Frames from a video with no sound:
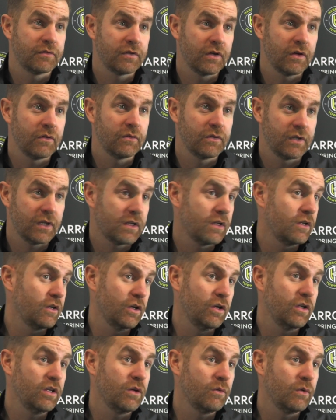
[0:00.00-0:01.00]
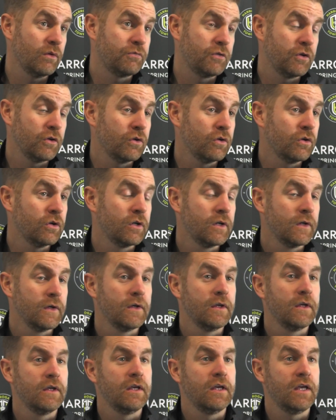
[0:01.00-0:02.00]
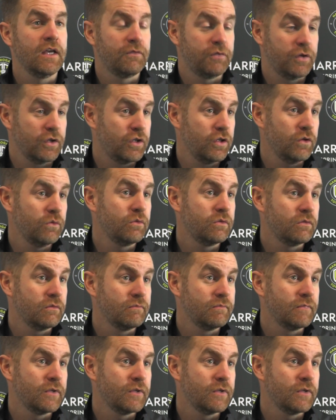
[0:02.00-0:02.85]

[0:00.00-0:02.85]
so they can hurt you if you do